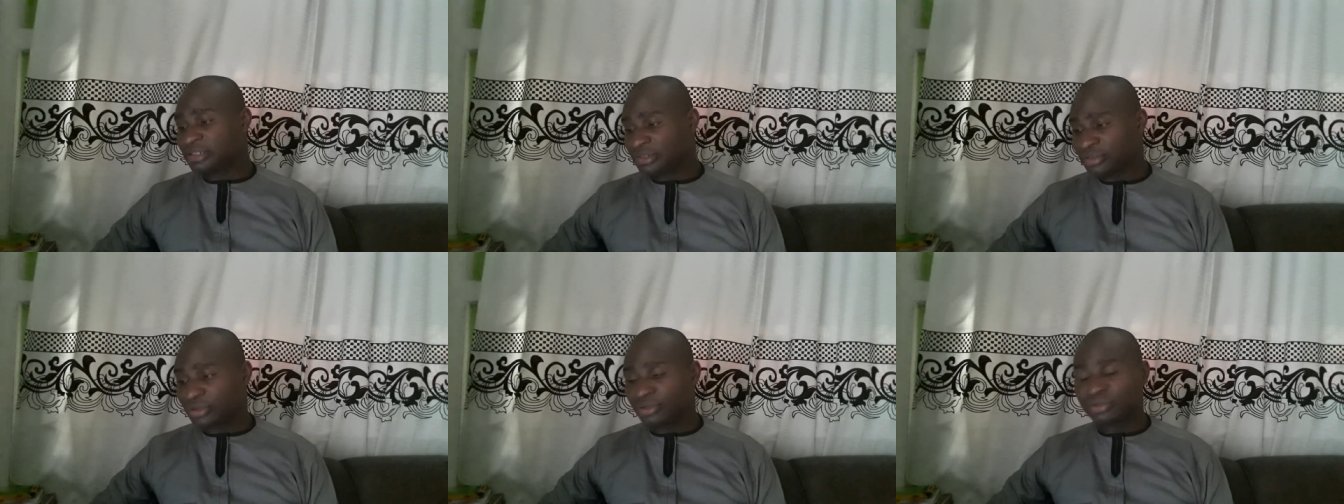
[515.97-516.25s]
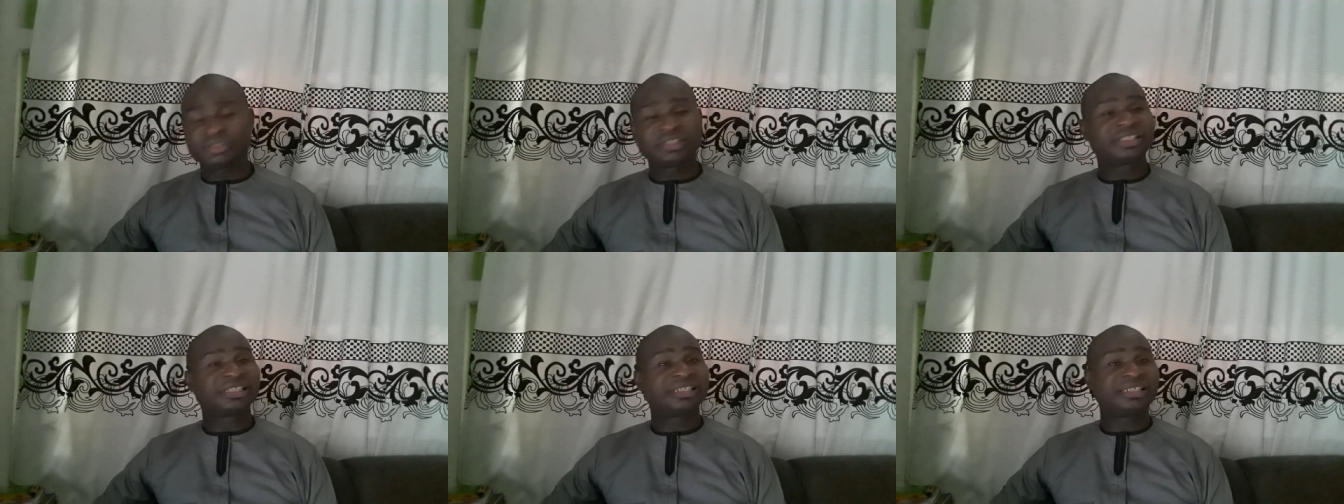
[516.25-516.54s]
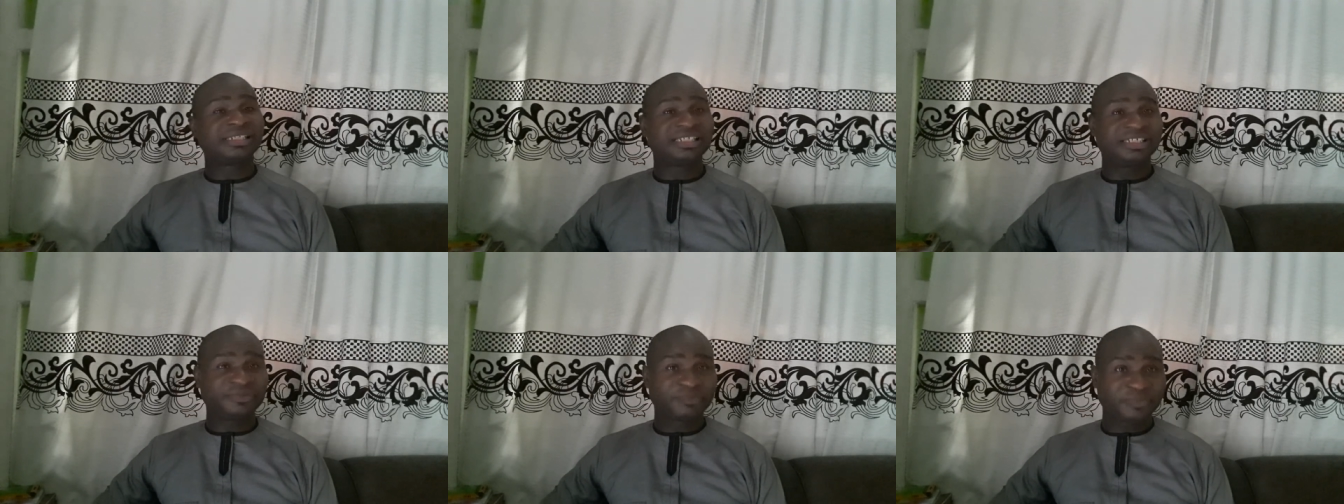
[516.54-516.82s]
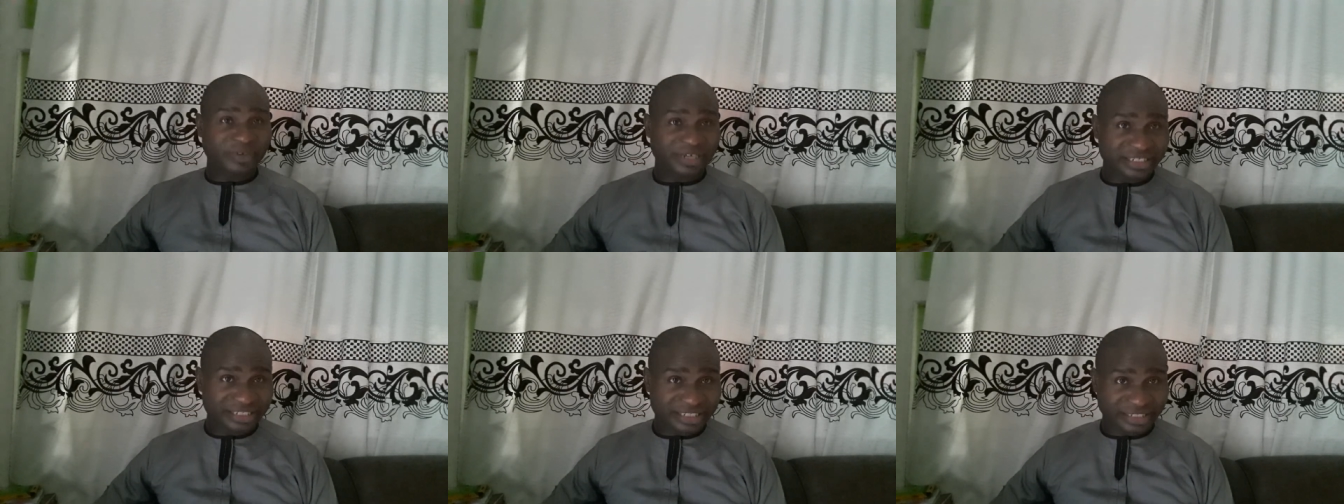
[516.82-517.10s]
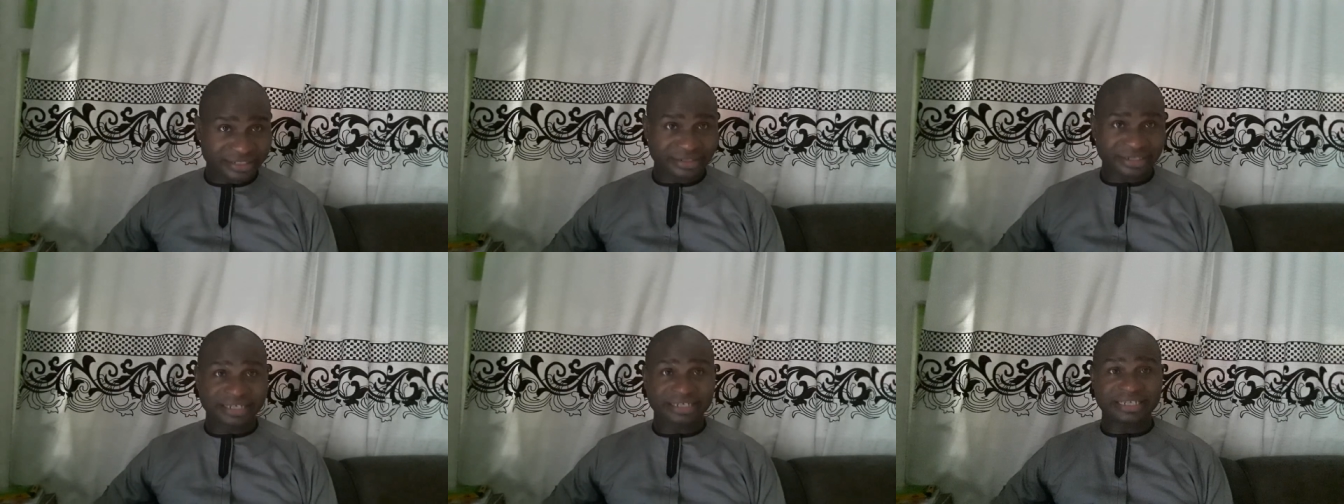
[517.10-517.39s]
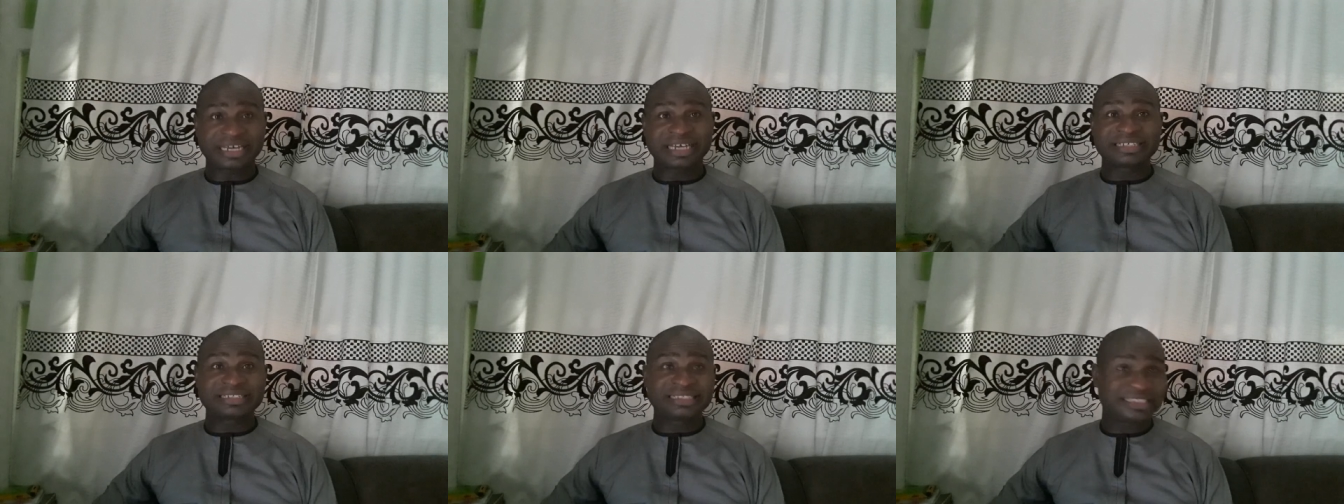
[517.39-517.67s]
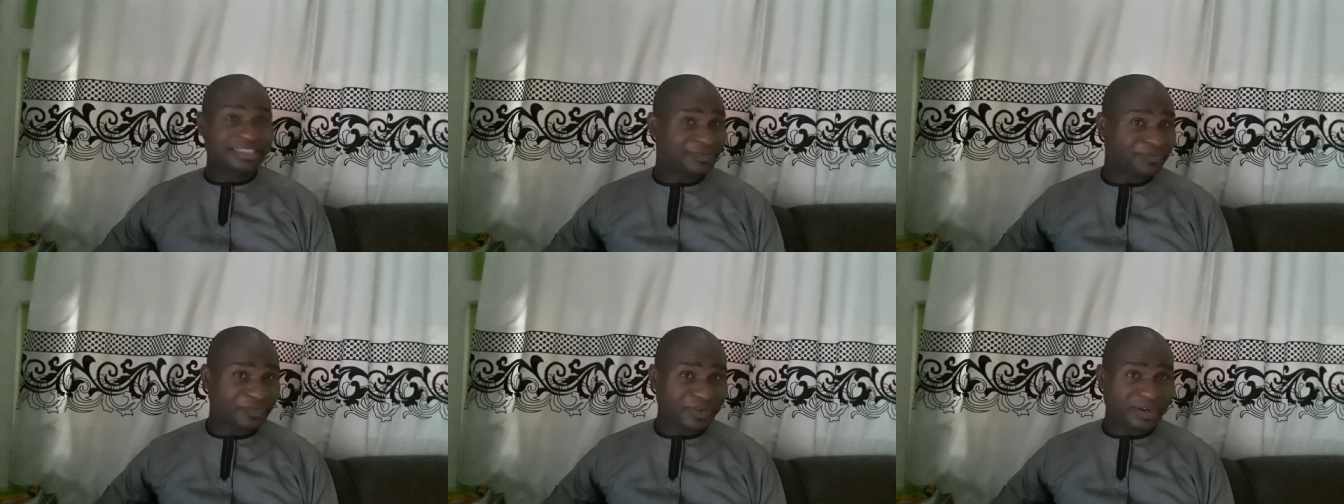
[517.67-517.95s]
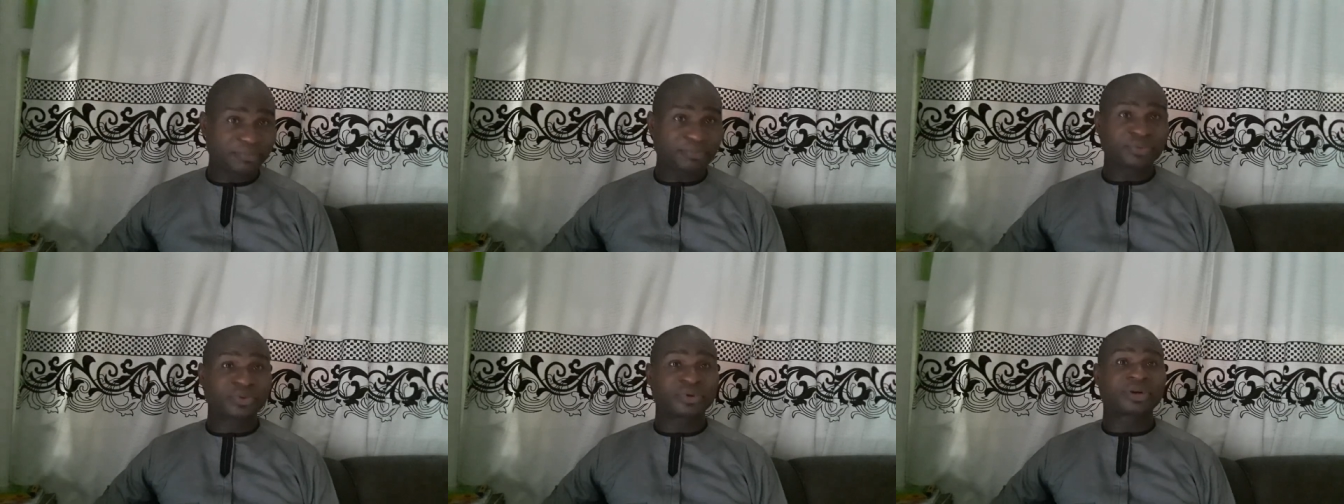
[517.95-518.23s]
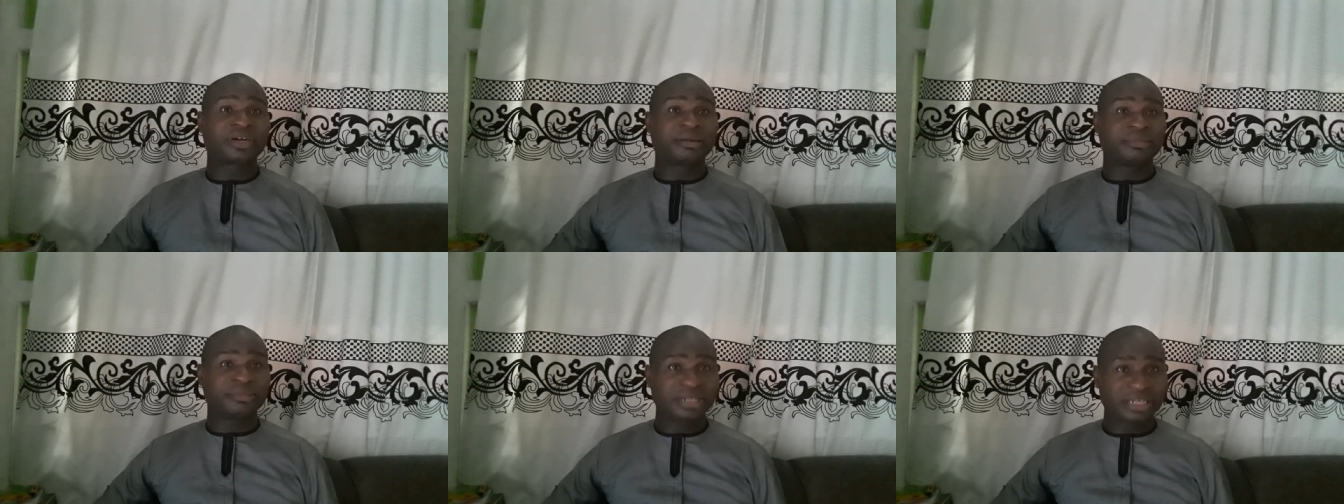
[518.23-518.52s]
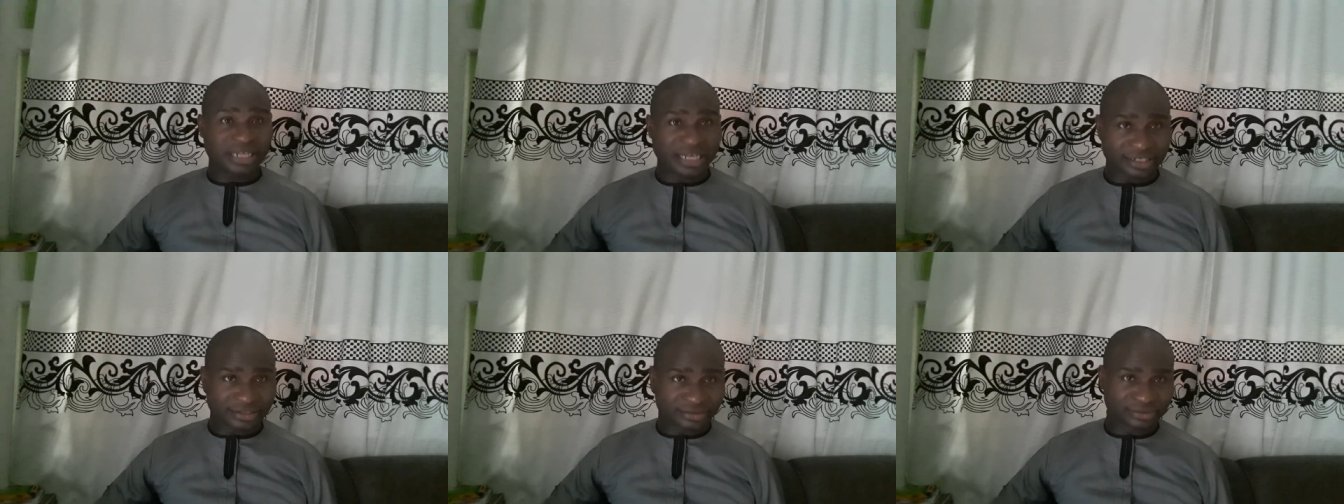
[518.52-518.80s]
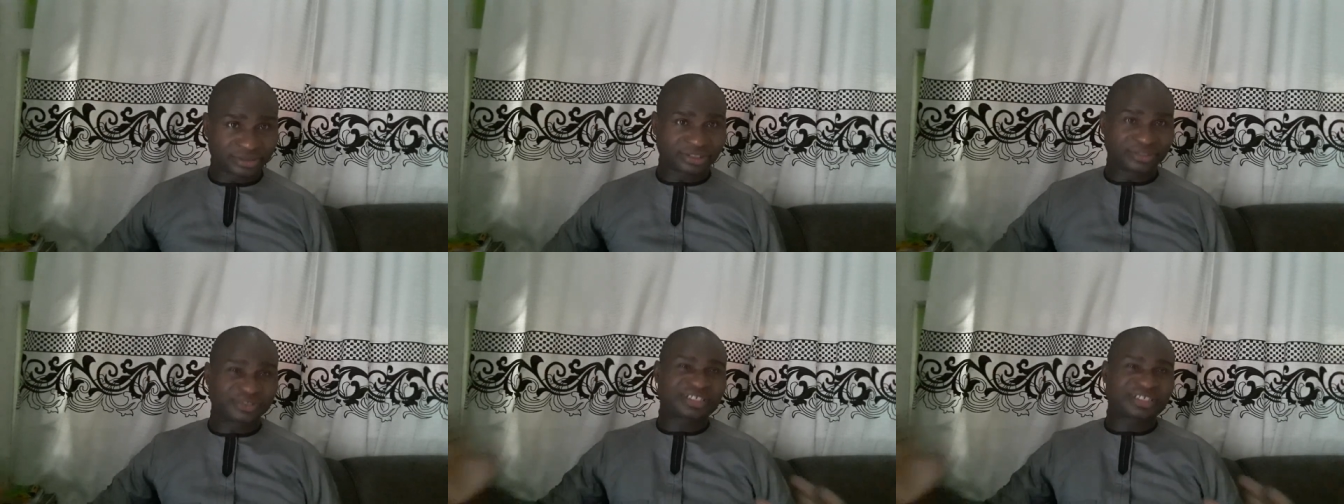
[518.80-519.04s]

you know it's in different area there are different programming language.